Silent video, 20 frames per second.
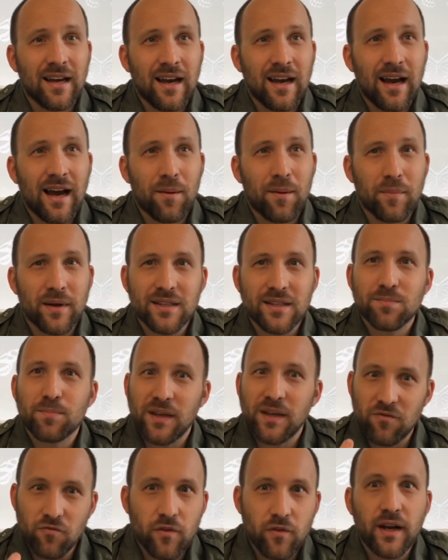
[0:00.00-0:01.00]
but it's
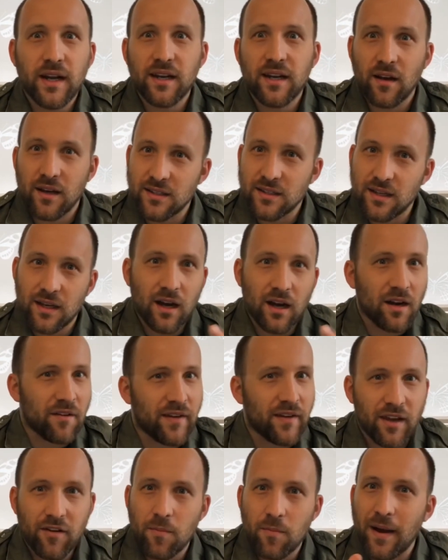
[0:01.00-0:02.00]
been really nice to kind of
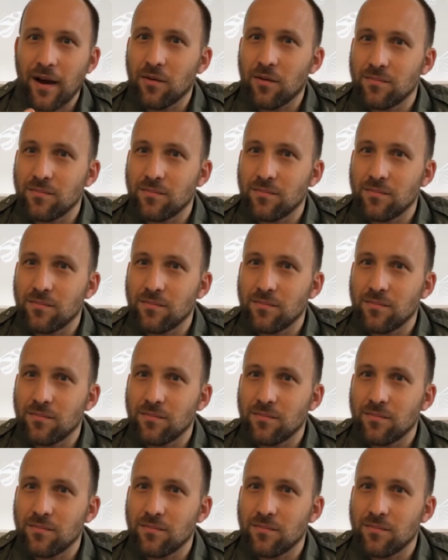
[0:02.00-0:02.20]
hear about